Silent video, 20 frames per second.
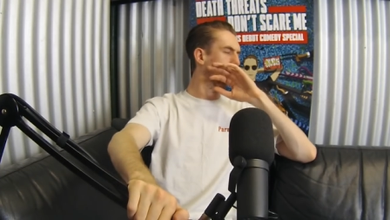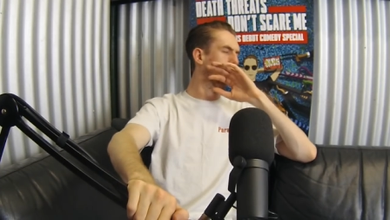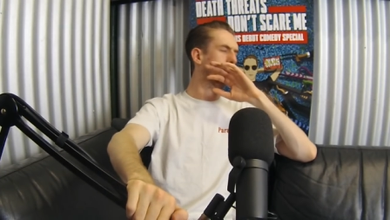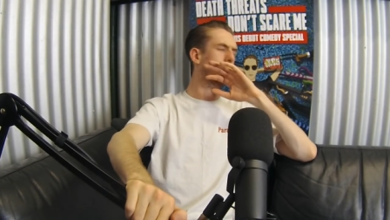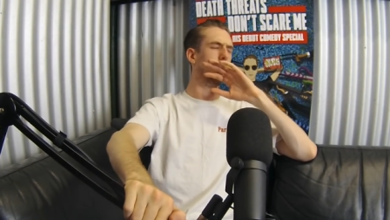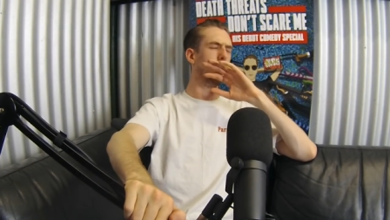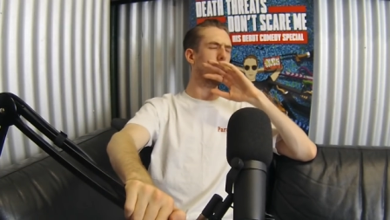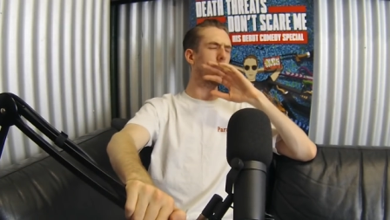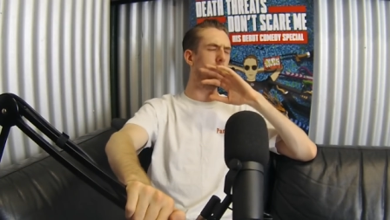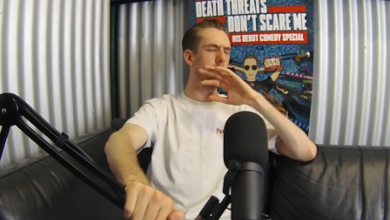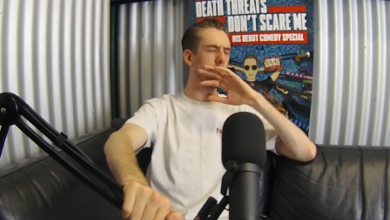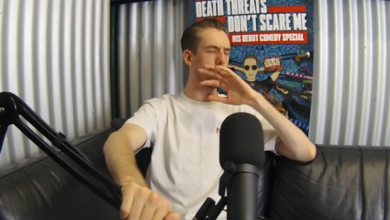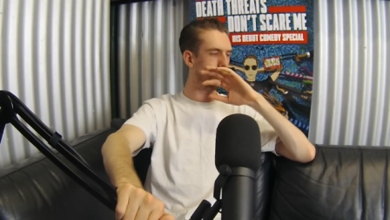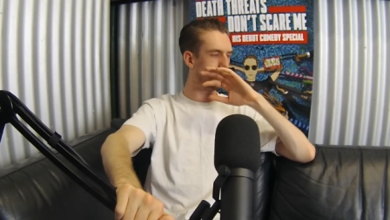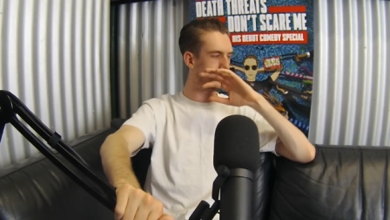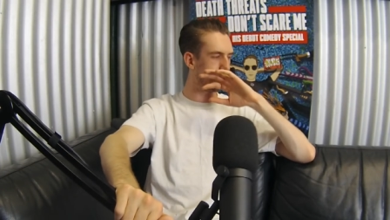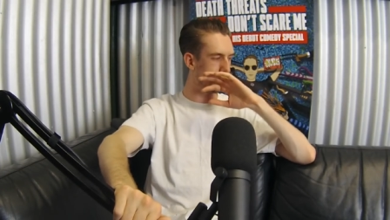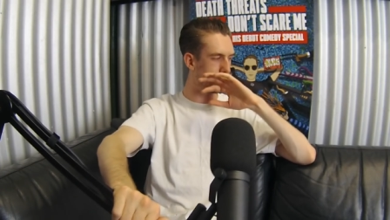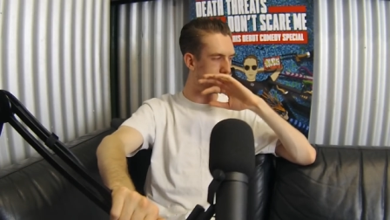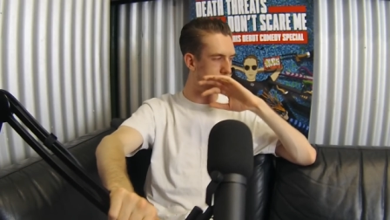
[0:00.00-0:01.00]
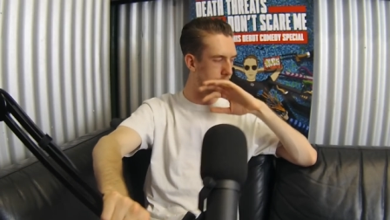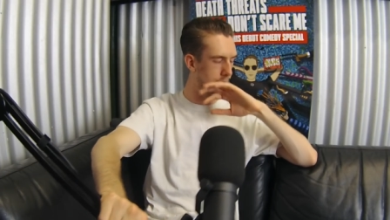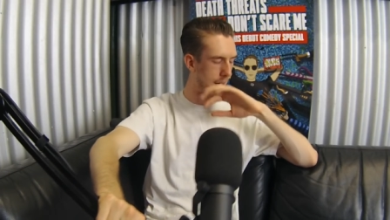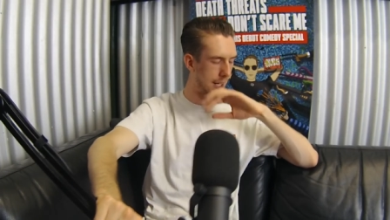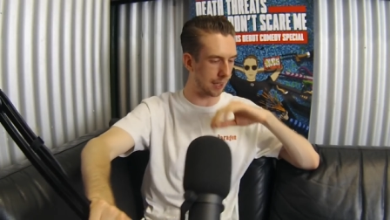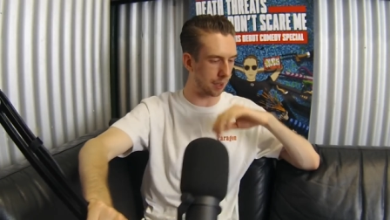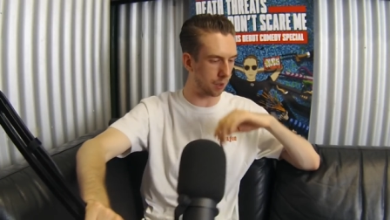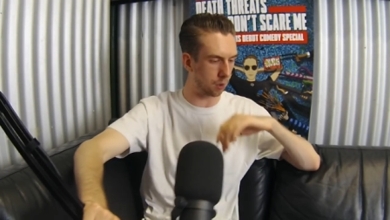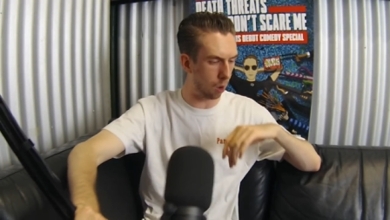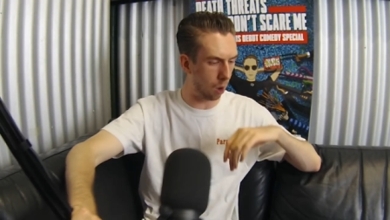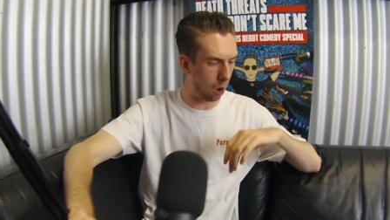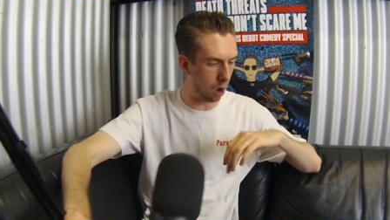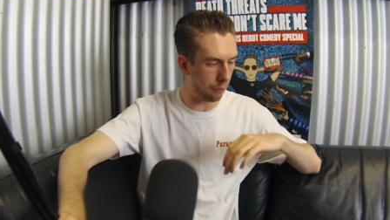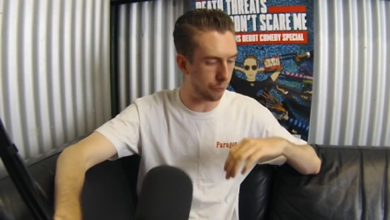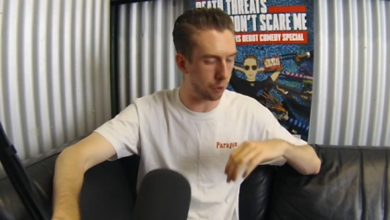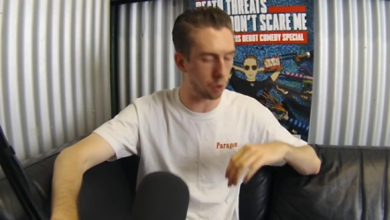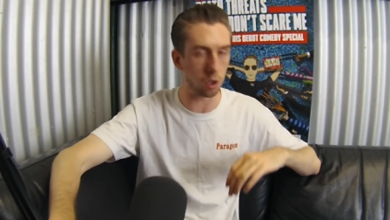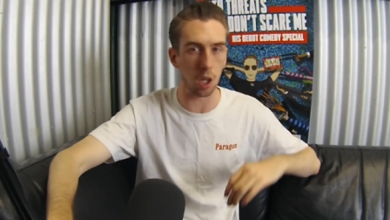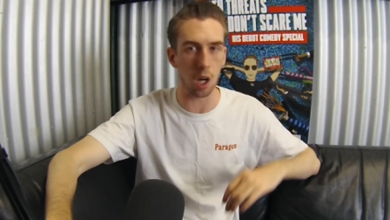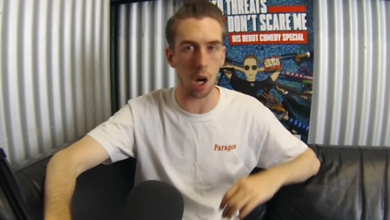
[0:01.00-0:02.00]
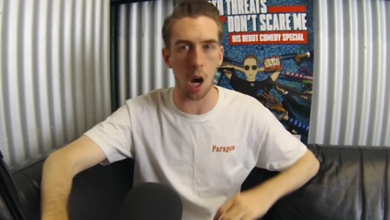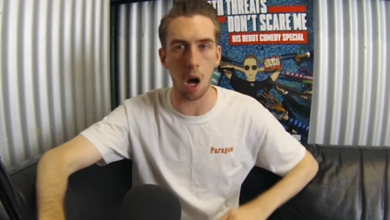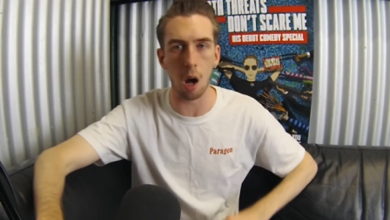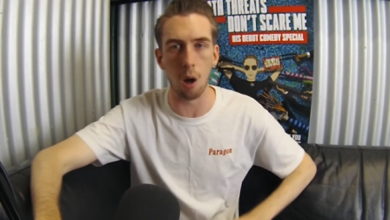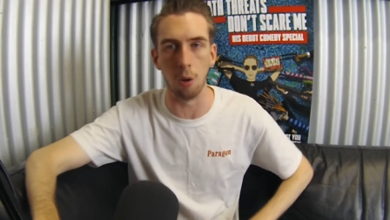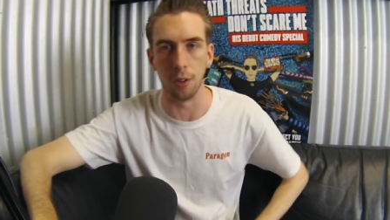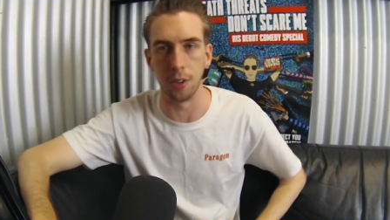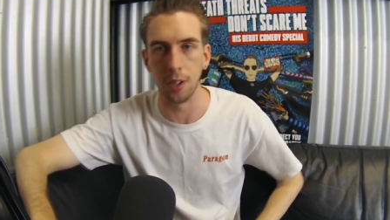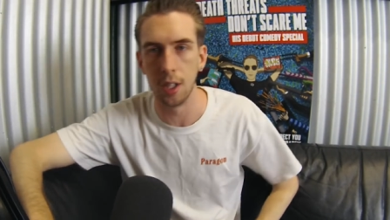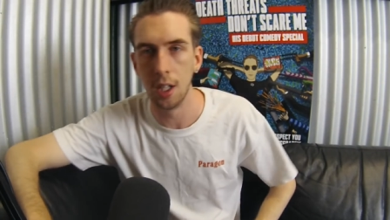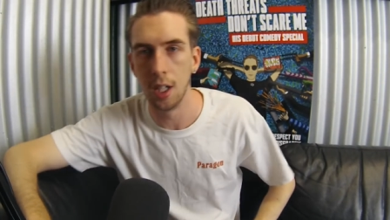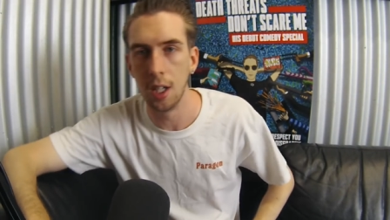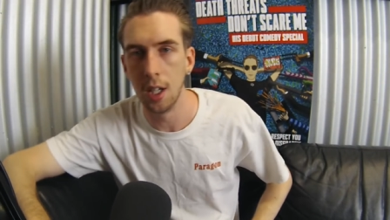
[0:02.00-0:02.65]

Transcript: I've got this fucking awful cold.